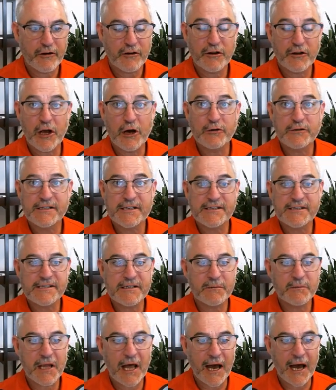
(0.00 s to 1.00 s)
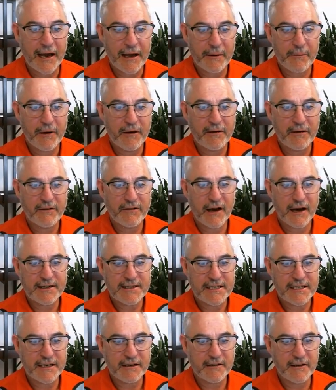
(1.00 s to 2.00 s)

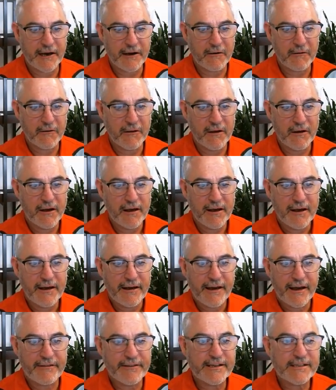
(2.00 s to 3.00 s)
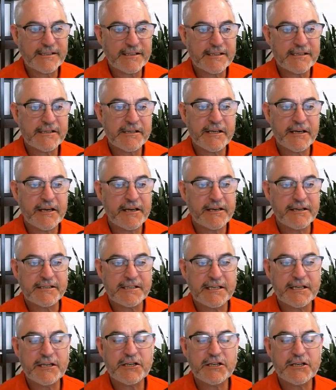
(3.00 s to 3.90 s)
loansystemlib.dll, and this is the C#